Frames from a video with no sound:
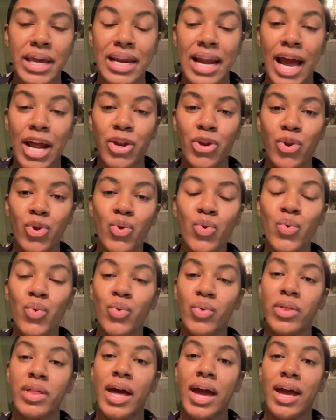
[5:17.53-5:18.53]
And I
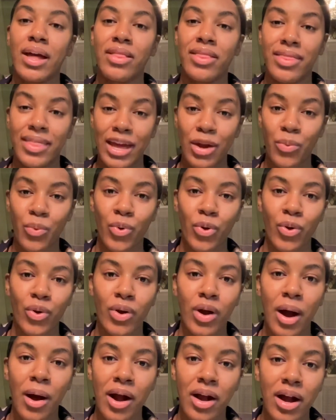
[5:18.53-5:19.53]
knew that they
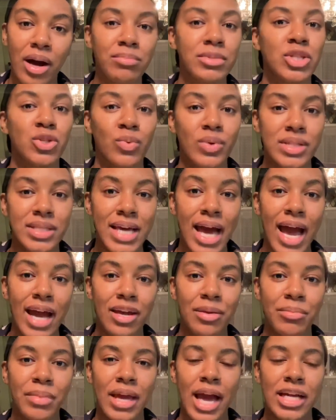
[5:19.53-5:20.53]
were coming to
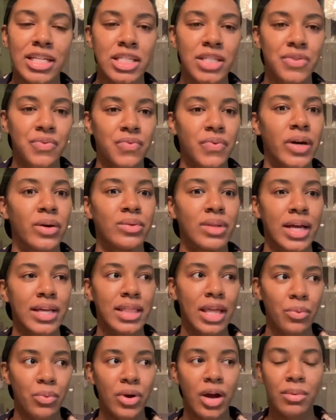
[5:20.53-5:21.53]
attack me. I just felt like
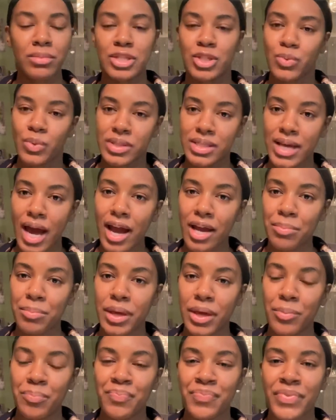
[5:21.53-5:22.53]
they were coming to attack
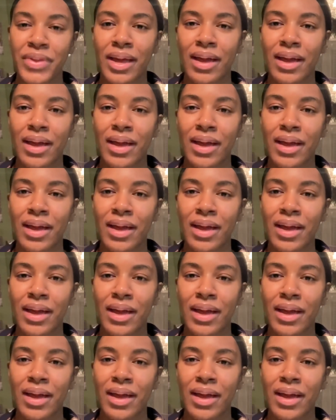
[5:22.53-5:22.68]
me.